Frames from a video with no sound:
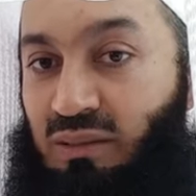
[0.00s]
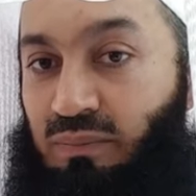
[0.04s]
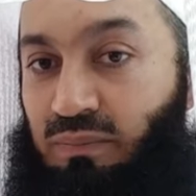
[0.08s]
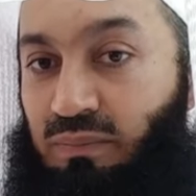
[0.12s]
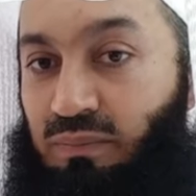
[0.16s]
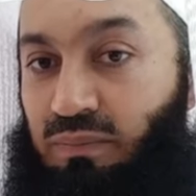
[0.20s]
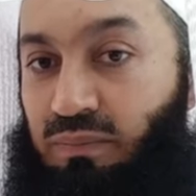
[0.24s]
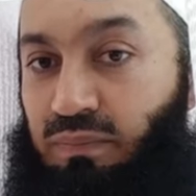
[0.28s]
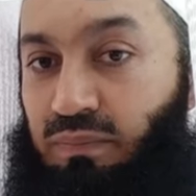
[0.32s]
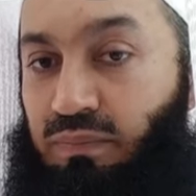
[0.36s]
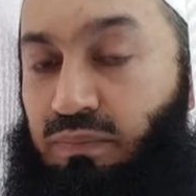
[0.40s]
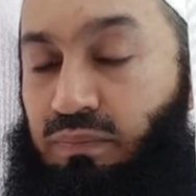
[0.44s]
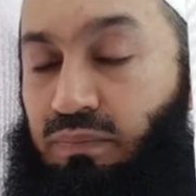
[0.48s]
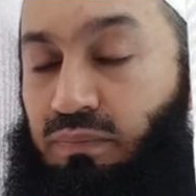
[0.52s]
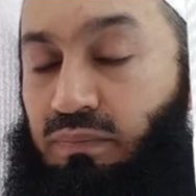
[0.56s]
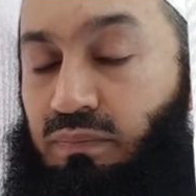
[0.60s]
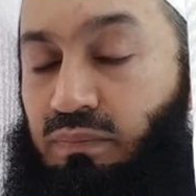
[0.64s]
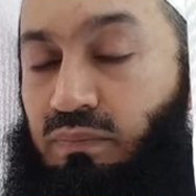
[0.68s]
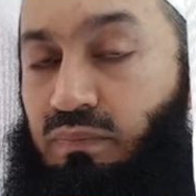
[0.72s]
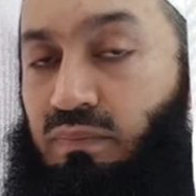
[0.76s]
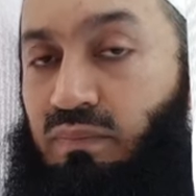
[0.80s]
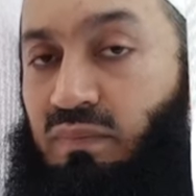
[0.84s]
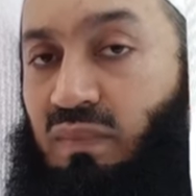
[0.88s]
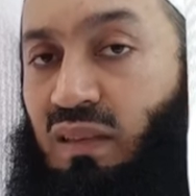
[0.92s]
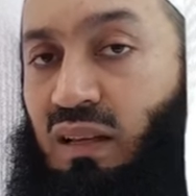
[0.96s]
this,
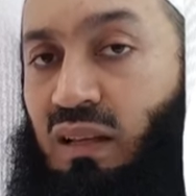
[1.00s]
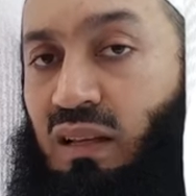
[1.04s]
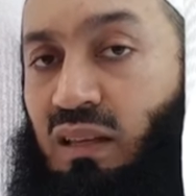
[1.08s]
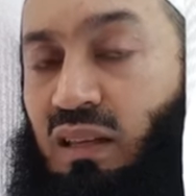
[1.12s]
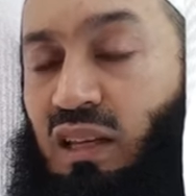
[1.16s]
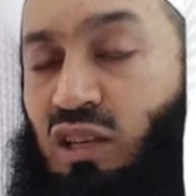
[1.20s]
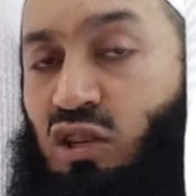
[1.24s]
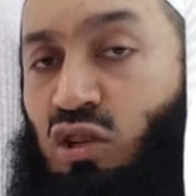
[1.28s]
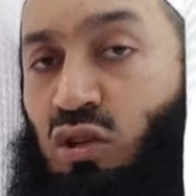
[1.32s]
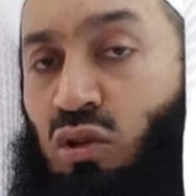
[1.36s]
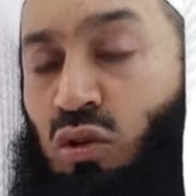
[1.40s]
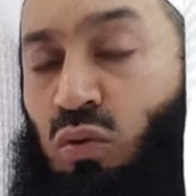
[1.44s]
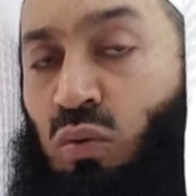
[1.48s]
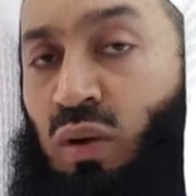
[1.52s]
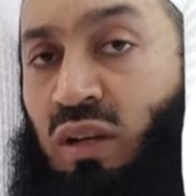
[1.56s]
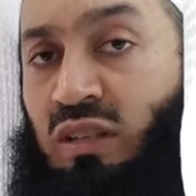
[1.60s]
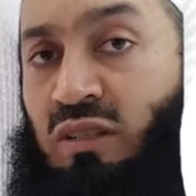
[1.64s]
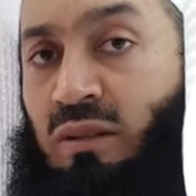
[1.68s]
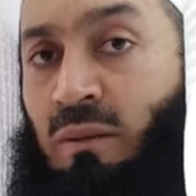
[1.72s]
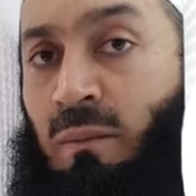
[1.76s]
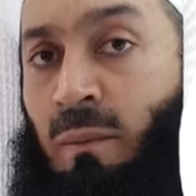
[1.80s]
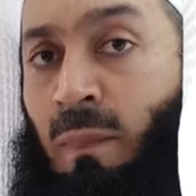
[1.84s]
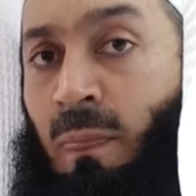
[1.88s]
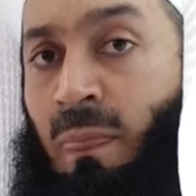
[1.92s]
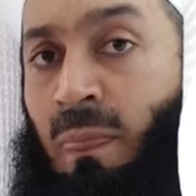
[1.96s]
that, you know
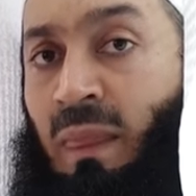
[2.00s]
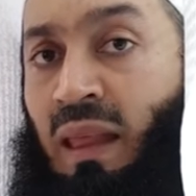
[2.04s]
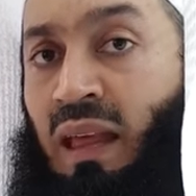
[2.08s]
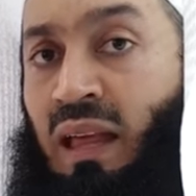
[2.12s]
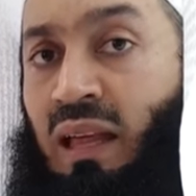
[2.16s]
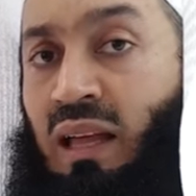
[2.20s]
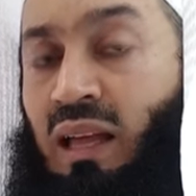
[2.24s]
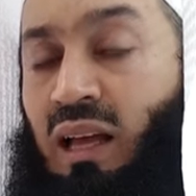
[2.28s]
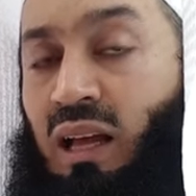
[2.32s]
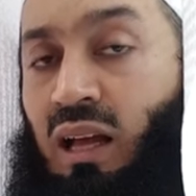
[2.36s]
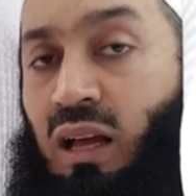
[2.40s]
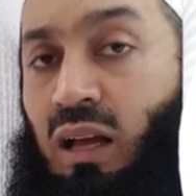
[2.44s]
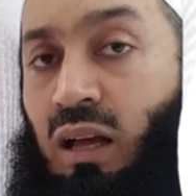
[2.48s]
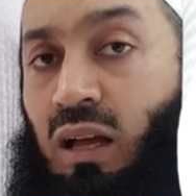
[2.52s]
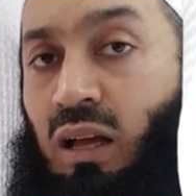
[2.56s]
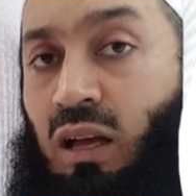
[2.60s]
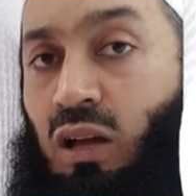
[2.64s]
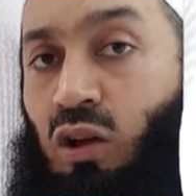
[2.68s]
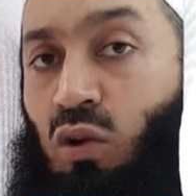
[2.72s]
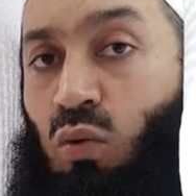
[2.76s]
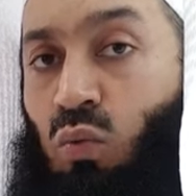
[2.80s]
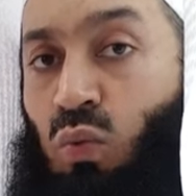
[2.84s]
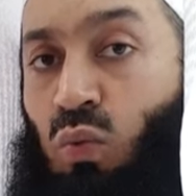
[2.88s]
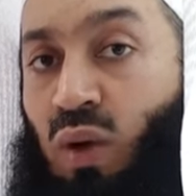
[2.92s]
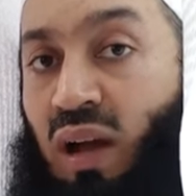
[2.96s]
what,
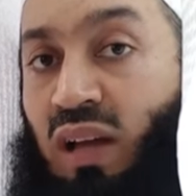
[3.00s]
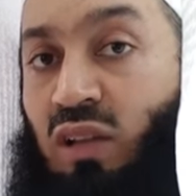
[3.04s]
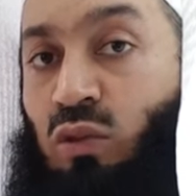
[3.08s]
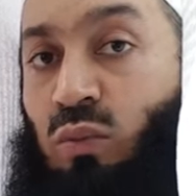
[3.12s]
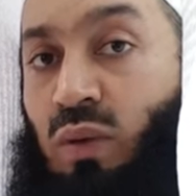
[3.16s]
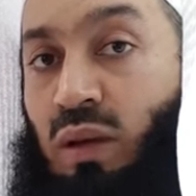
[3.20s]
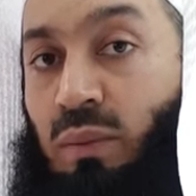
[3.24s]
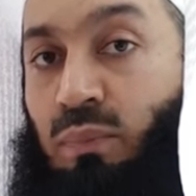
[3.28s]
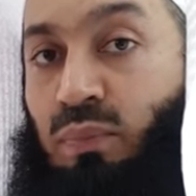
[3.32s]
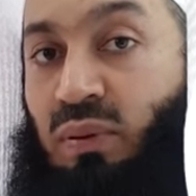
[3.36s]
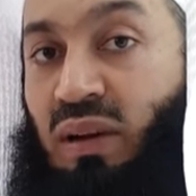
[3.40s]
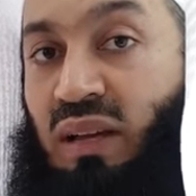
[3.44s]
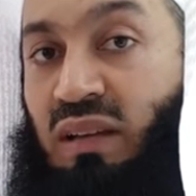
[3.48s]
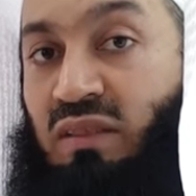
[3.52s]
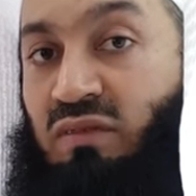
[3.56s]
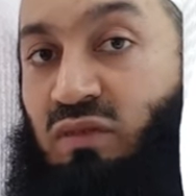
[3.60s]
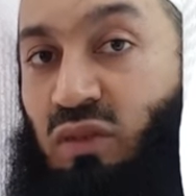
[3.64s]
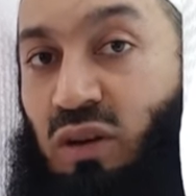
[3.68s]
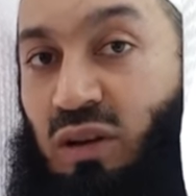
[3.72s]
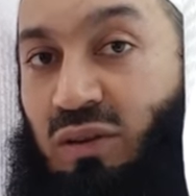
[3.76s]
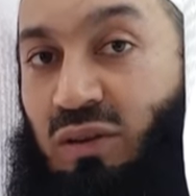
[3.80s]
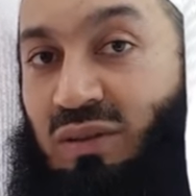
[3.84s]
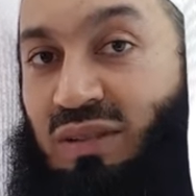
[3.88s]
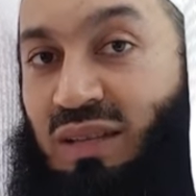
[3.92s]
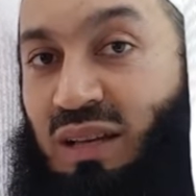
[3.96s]
while we're praying
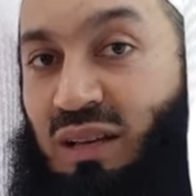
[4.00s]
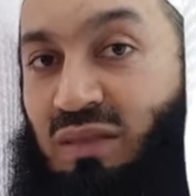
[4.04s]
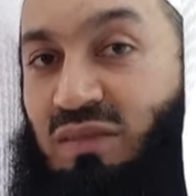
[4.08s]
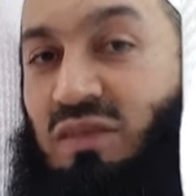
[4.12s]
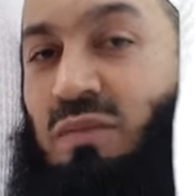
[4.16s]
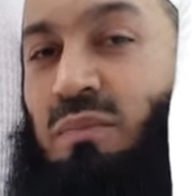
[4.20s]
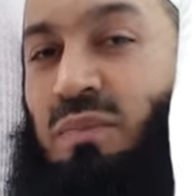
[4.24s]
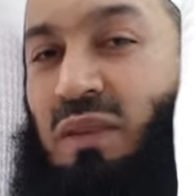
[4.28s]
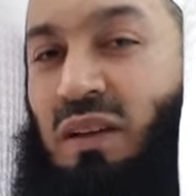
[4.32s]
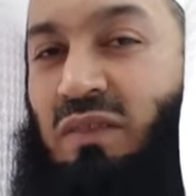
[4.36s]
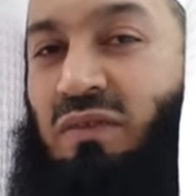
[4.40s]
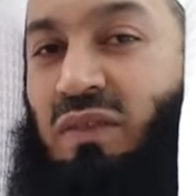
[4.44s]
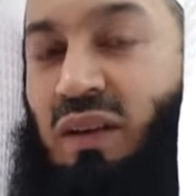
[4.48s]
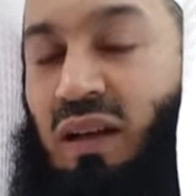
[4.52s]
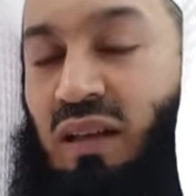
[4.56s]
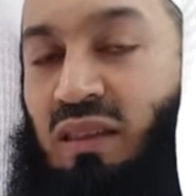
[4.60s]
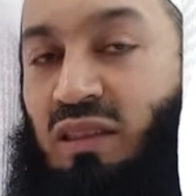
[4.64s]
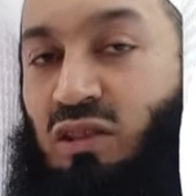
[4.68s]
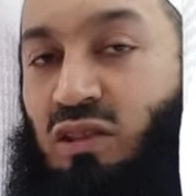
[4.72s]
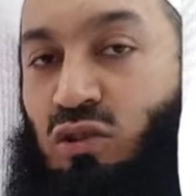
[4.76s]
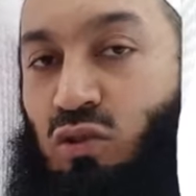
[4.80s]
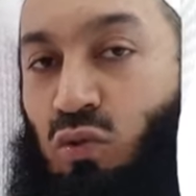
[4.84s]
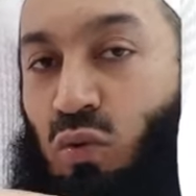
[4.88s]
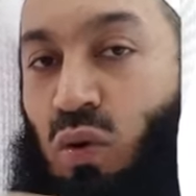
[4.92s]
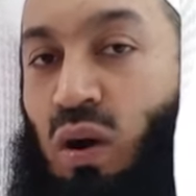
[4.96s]
for ourselves, pray for
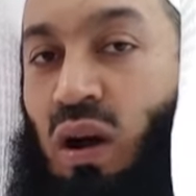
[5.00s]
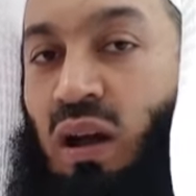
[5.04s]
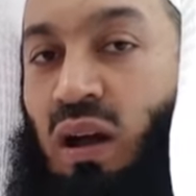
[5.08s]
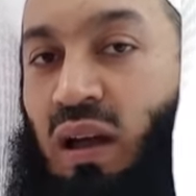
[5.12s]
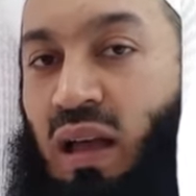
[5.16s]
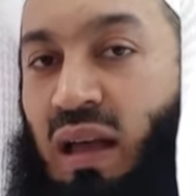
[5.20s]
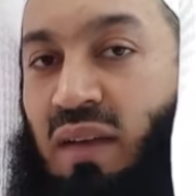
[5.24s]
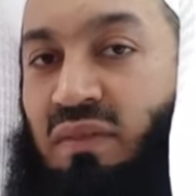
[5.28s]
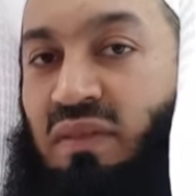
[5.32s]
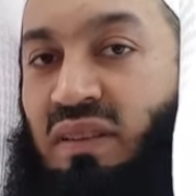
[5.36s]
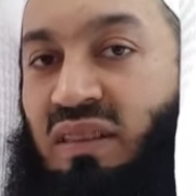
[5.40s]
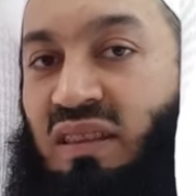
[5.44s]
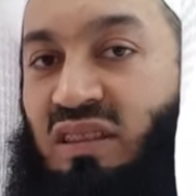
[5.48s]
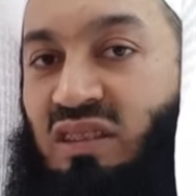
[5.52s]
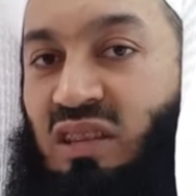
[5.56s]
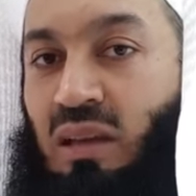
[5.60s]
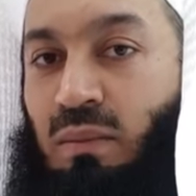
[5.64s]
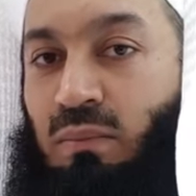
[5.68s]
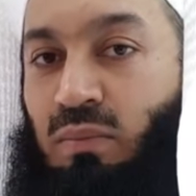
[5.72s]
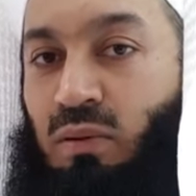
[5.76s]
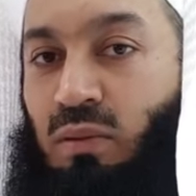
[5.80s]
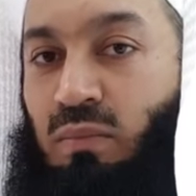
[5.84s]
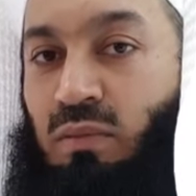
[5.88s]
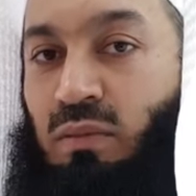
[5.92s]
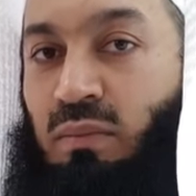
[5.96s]
others who are having the
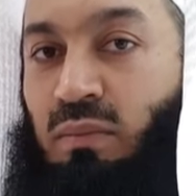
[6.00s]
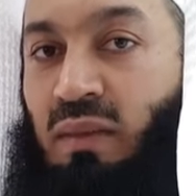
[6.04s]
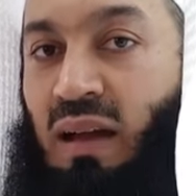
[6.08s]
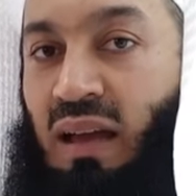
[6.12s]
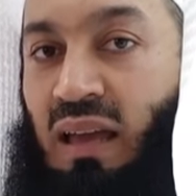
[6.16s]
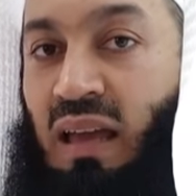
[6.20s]
same problem.